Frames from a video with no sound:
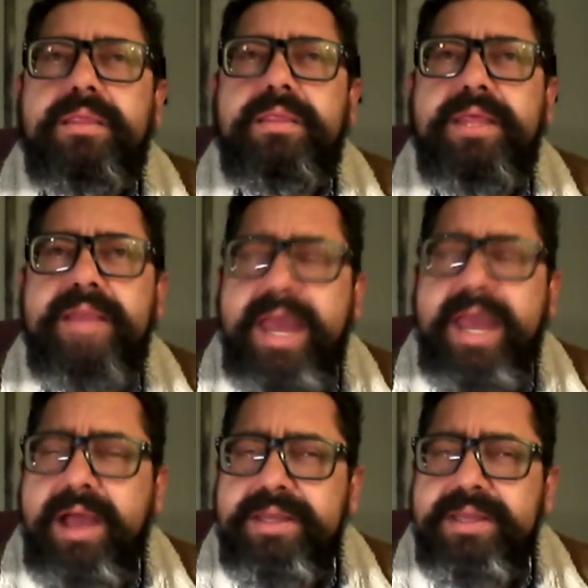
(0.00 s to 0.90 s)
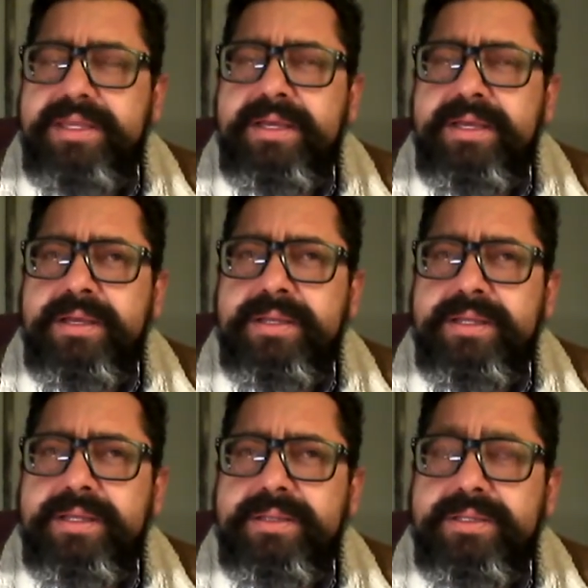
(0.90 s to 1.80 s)
then that
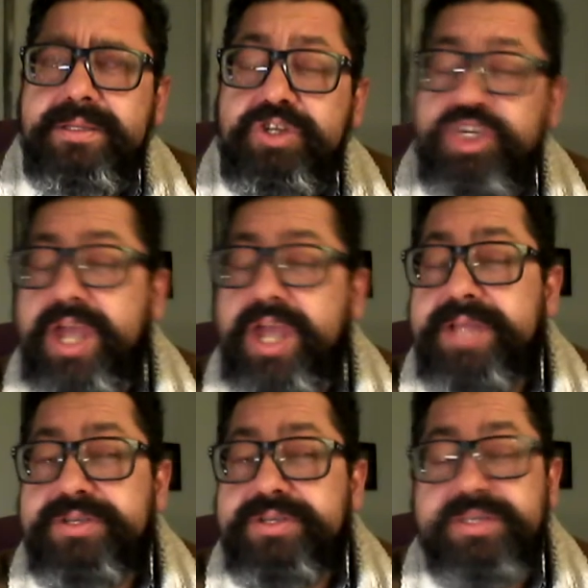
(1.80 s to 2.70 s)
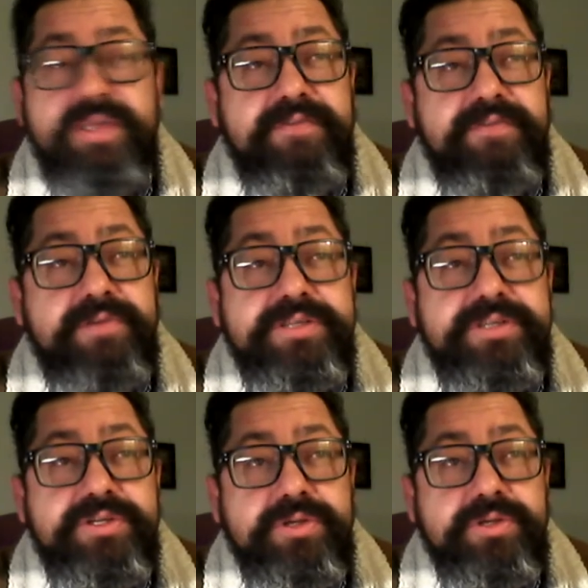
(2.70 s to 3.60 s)
idea changes and therefore isn't true.